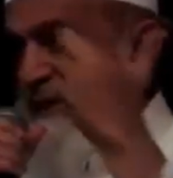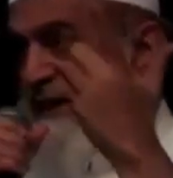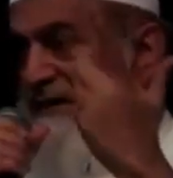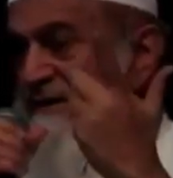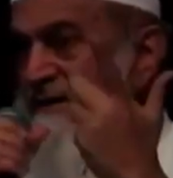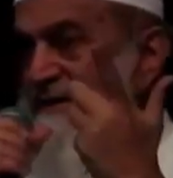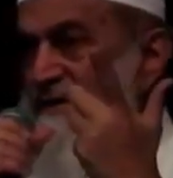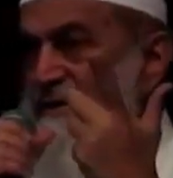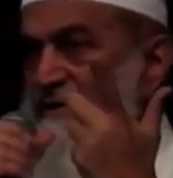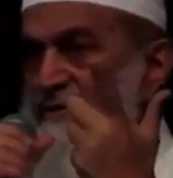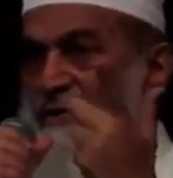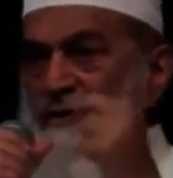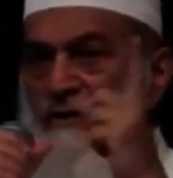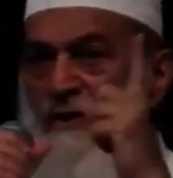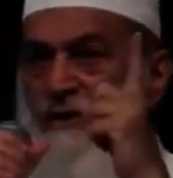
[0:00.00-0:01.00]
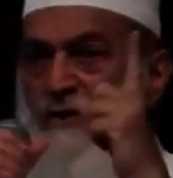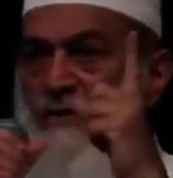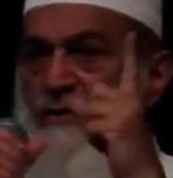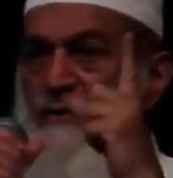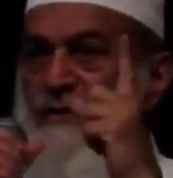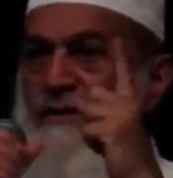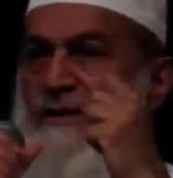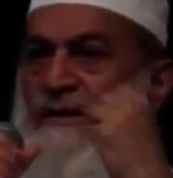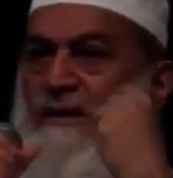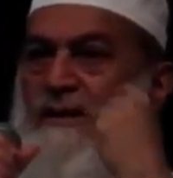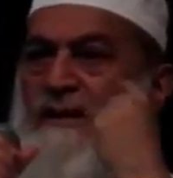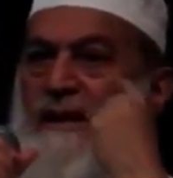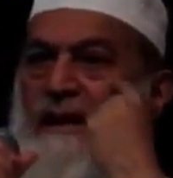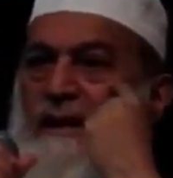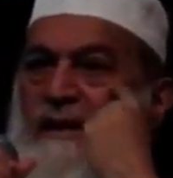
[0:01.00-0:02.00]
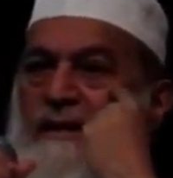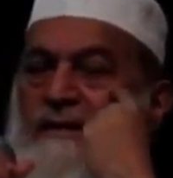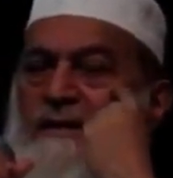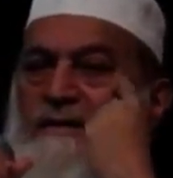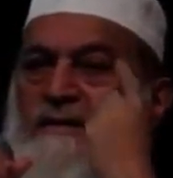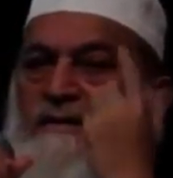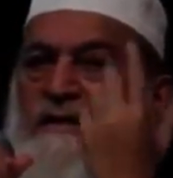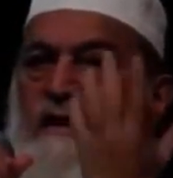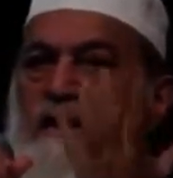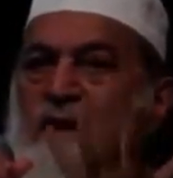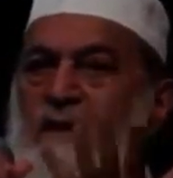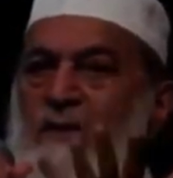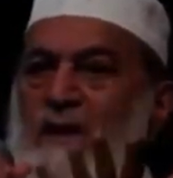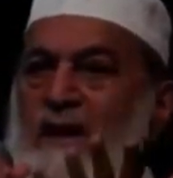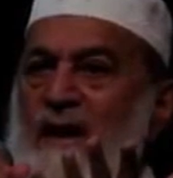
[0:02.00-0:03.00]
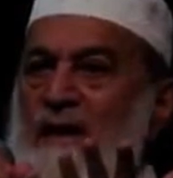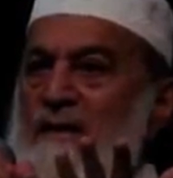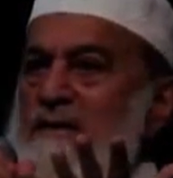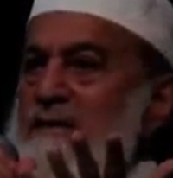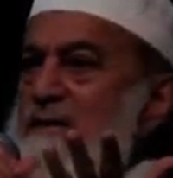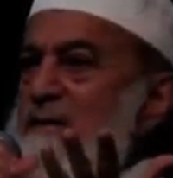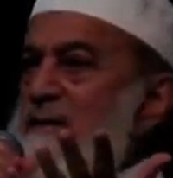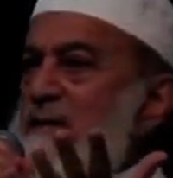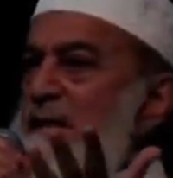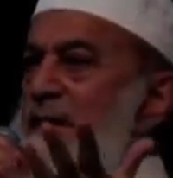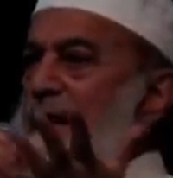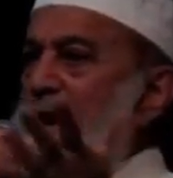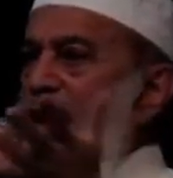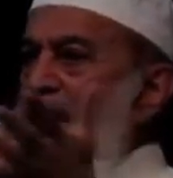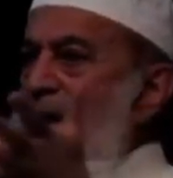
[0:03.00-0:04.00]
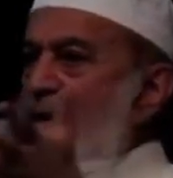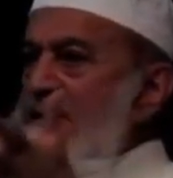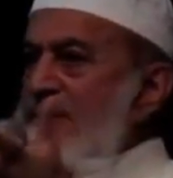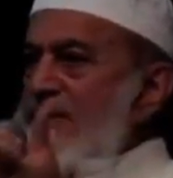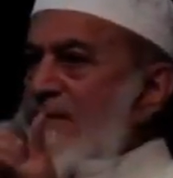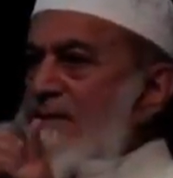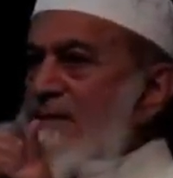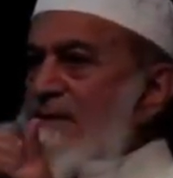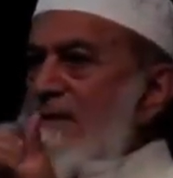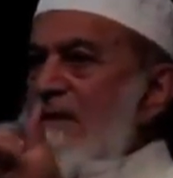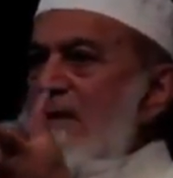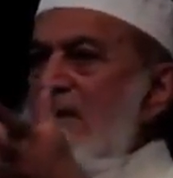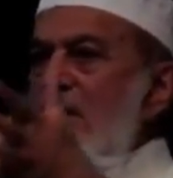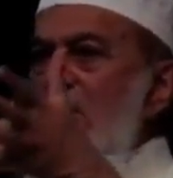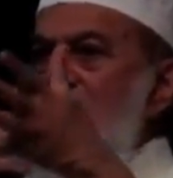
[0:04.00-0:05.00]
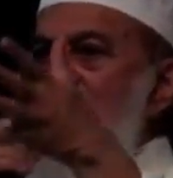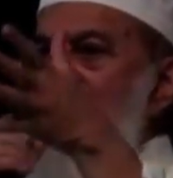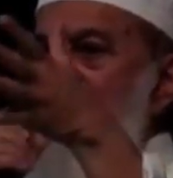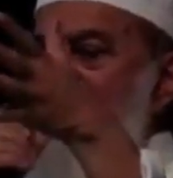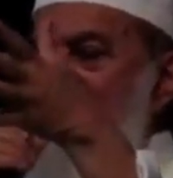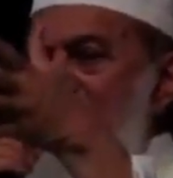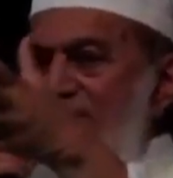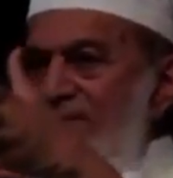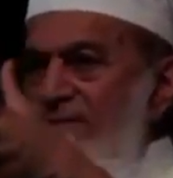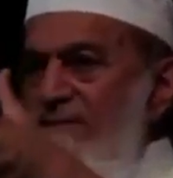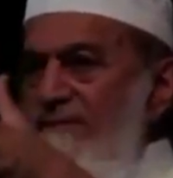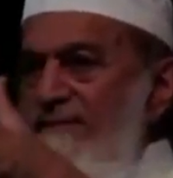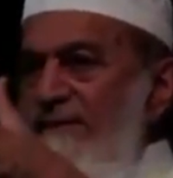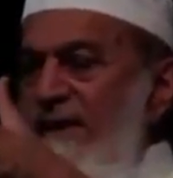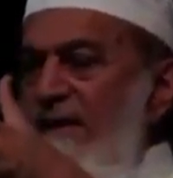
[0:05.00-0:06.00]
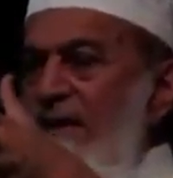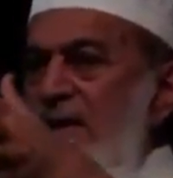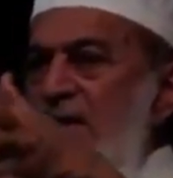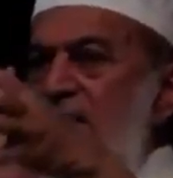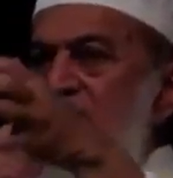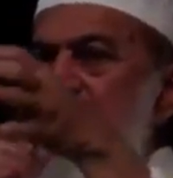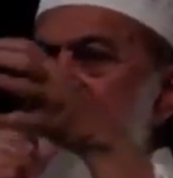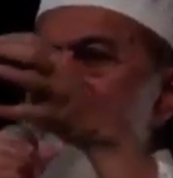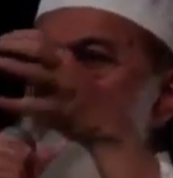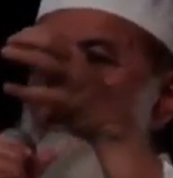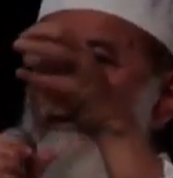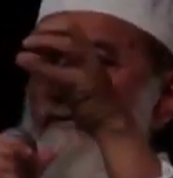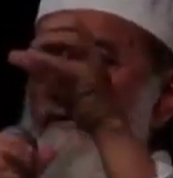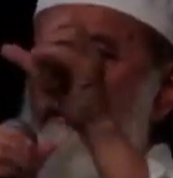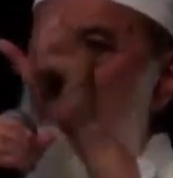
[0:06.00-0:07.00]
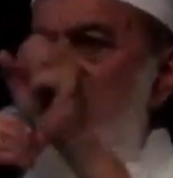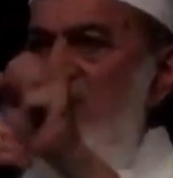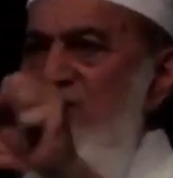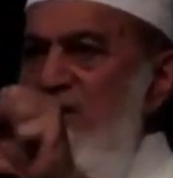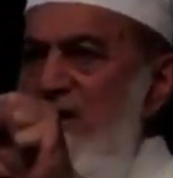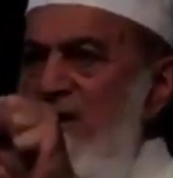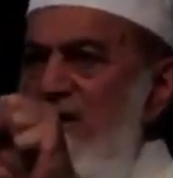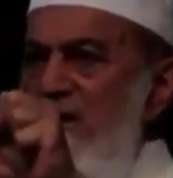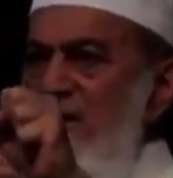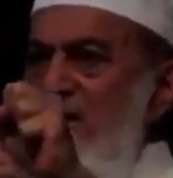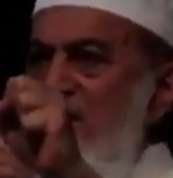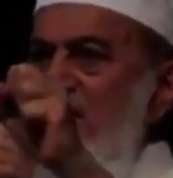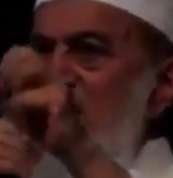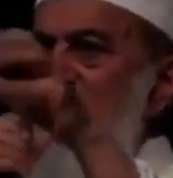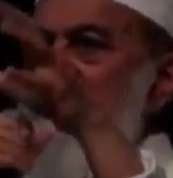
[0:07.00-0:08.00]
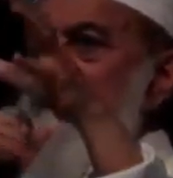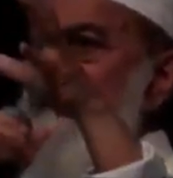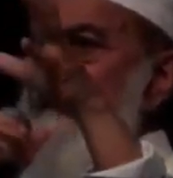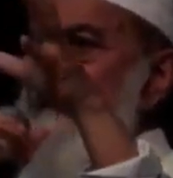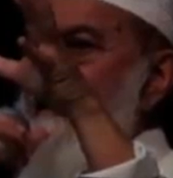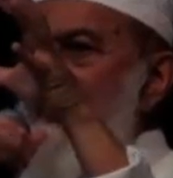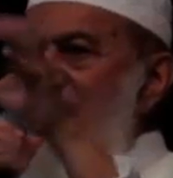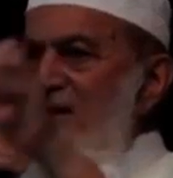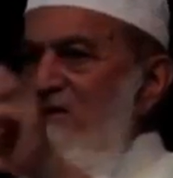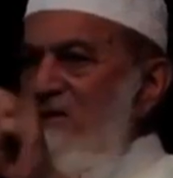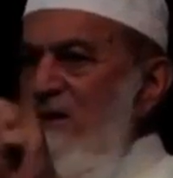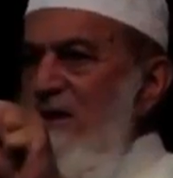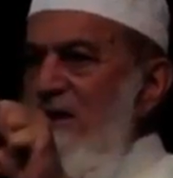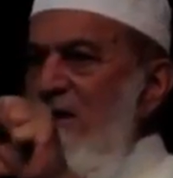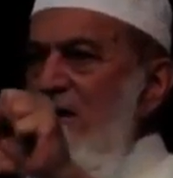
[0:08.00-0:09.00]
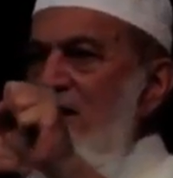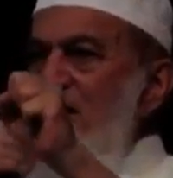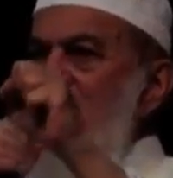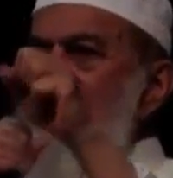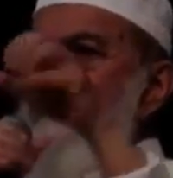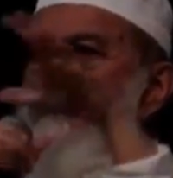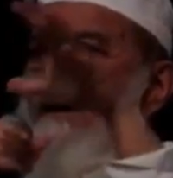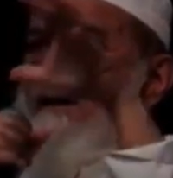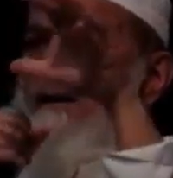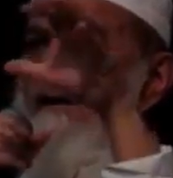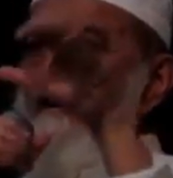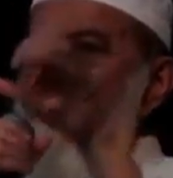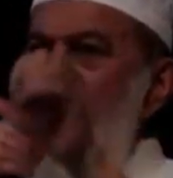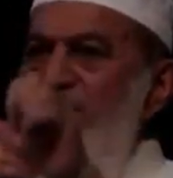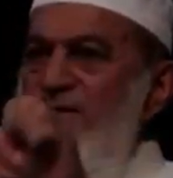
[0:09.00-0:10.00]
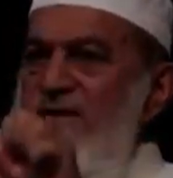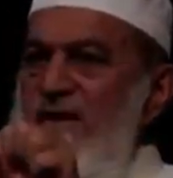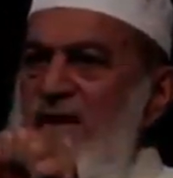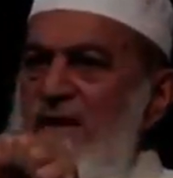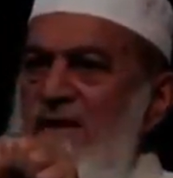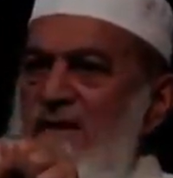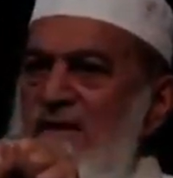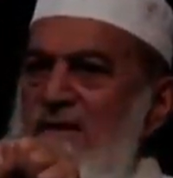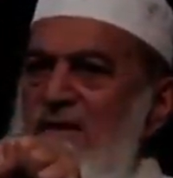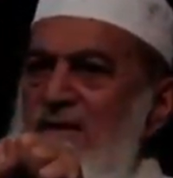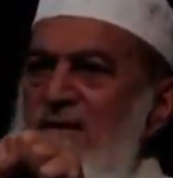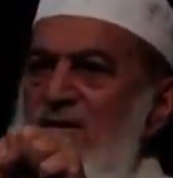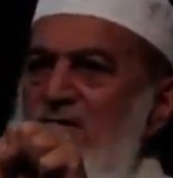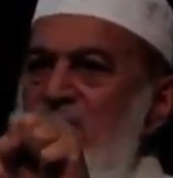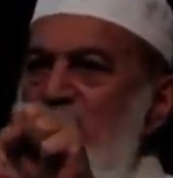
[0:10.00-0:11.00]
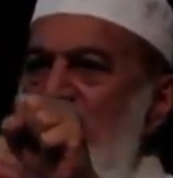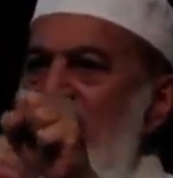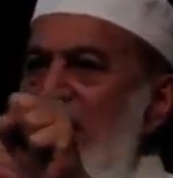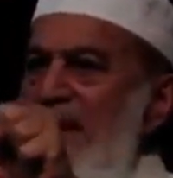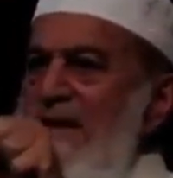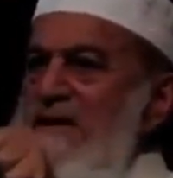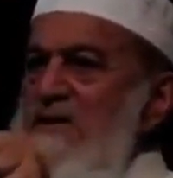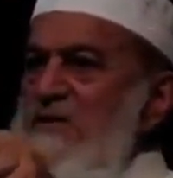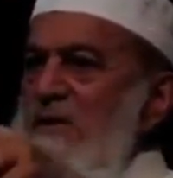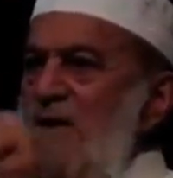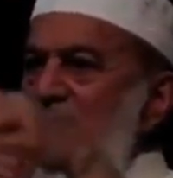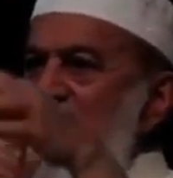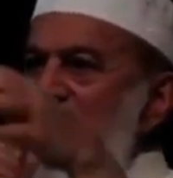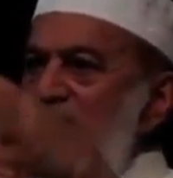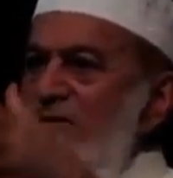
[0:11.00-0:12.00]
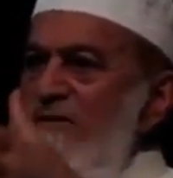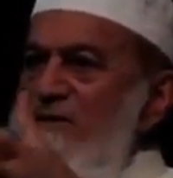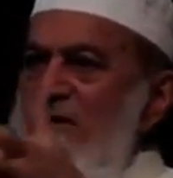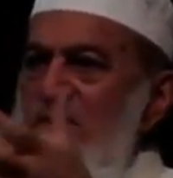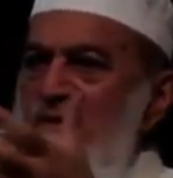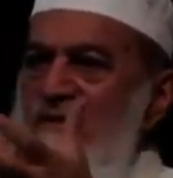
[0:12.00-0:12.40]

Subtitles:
well. Not alone. Like, say, our hand. Hands have faculty of touching, catching, lifting. So hands will lift